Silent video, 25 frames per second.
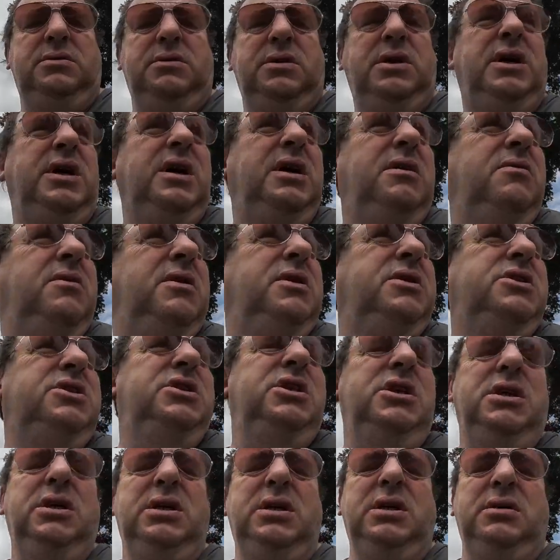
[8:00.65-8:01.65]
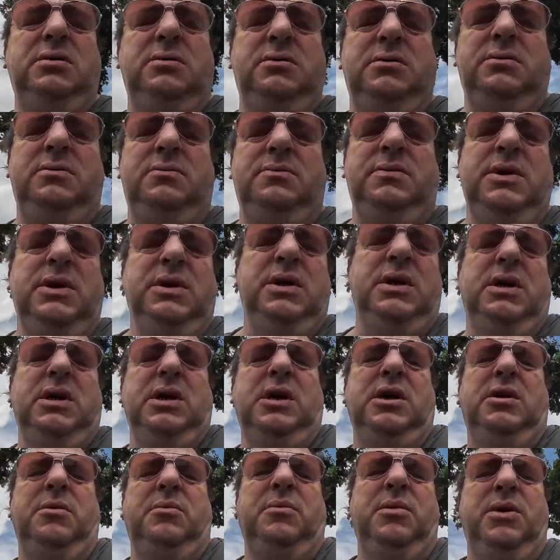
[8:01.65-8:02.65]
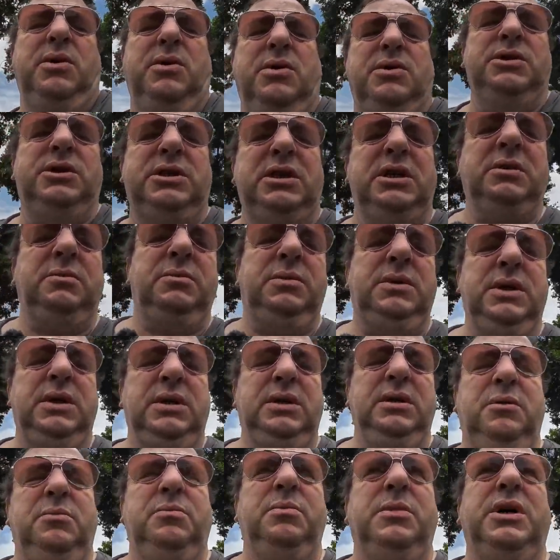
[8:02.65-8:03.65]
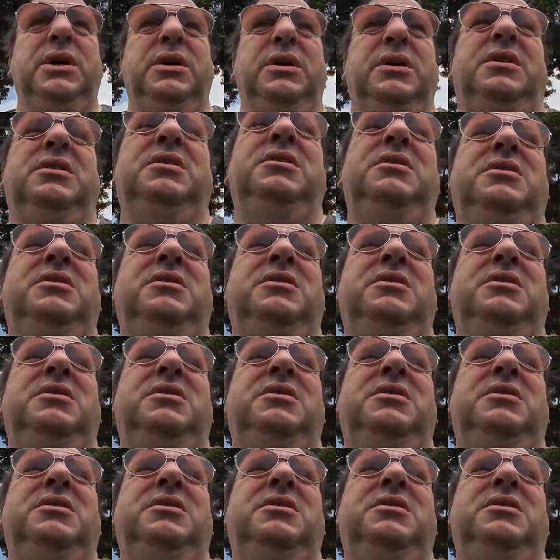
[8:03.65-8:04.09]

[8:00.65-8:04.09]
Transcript: I have HDR because I updated my